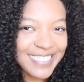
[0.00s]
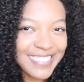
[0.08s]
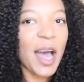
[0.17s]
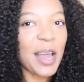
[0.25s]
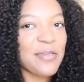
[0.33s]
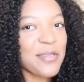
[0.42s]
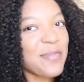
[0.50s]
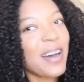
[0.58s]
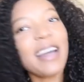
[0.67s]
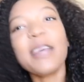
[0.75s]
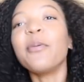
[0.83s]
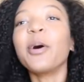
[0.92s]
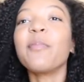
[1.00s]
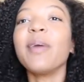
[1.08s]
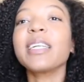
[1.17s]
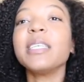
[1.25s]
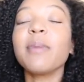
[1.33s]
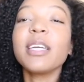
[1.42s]
Hi everybody, welcome
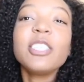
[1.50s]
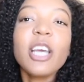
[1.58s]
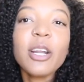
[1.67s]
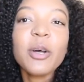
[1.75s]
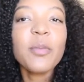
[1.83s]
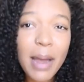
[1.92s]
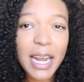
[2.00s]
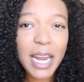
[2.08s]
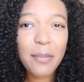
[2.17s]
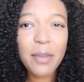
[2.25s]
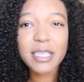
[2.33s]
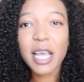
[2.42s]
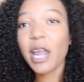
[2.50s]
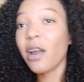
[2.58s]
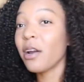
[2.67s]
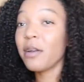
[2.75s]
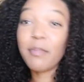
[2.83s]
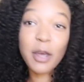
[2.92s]
back to my channel. My name is
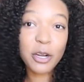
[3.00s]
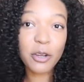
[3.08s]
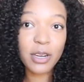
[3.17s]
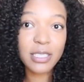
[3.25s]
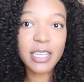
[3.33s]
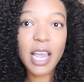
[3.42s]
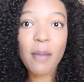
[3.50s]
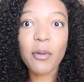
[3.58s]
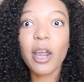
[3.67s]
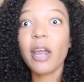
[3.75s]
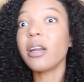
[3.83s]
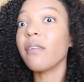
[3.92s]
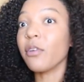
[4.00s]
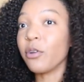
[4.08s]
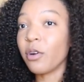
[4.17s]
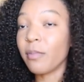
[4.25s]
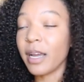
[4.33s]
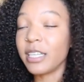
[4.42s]
Aaron, better known as TeAmoAaron. If you're
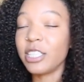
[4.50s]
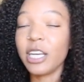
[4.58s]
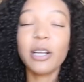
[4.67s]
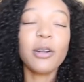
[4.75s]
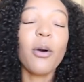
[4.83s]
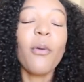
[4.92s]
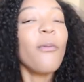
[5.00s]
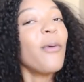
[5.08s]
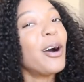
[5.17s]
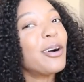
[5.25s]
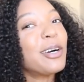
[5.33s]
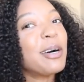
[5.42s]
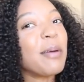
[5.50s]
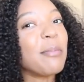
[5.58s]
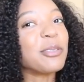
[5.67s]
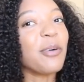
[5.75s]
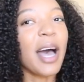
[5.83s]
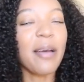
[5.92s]
new to my channel, welcome. I'm
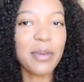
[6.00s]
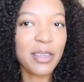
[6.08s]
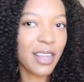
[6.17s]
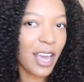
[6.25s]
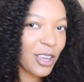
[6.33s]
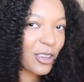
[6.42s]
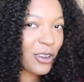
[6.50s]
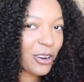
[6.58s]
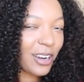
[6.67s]
so happy that you're